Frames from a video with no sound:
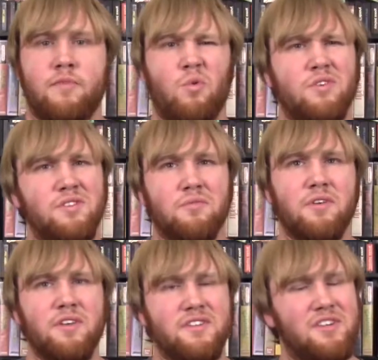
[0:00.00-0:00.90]
It wasn't
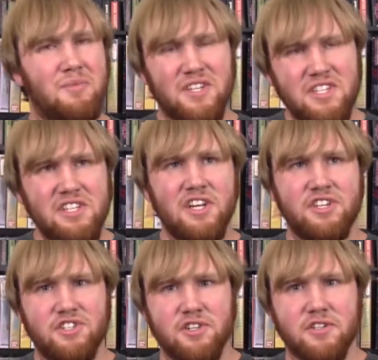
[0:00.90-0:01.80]
really until my
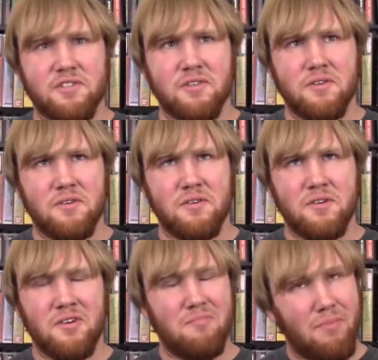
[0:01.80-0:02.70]
tweenage years,
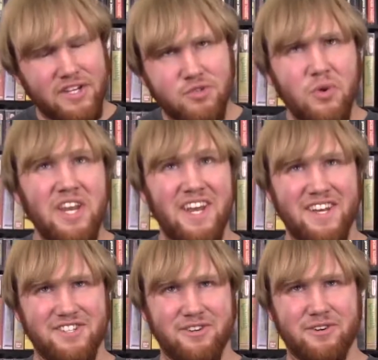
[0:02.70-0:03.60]

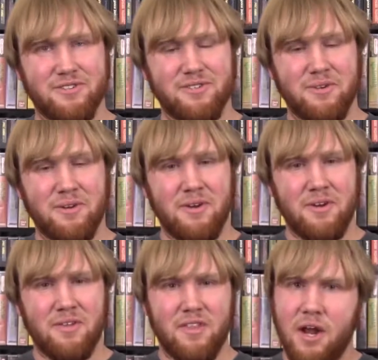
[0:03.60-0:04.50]

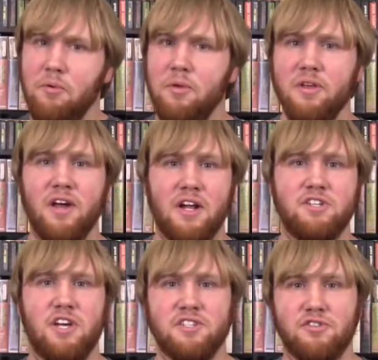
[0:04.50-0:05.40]
that I really got a
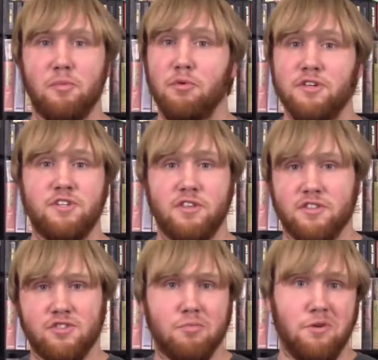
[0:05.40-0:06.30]
chance to appreciate the
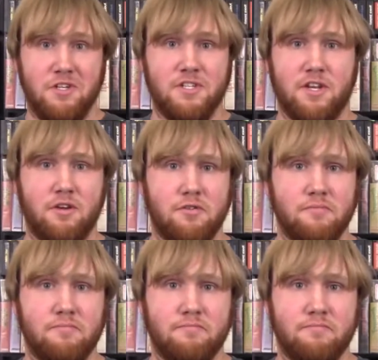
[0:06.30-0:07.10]
Super Nintendo.